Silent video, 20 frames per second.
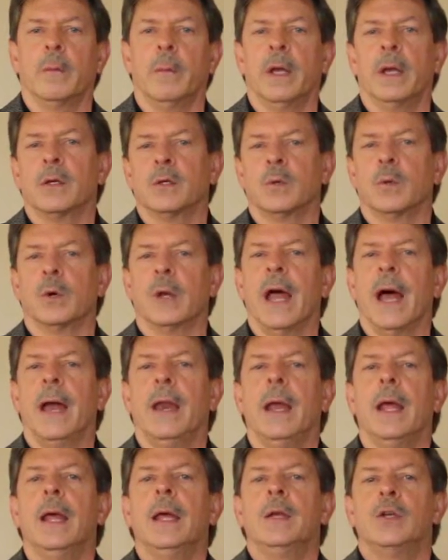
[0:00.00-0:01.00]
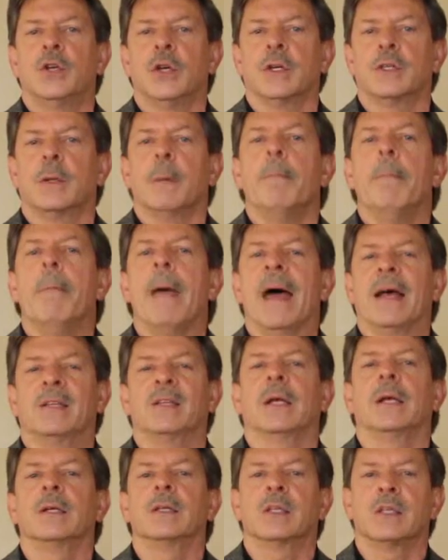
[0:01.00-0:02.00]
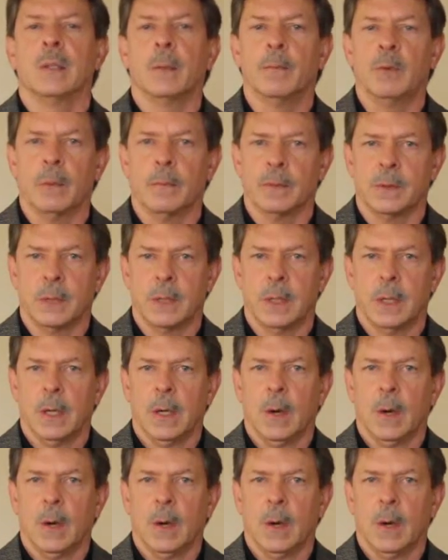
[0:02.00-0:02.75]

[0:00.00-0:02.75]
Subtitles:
because we're not just masking symptoms.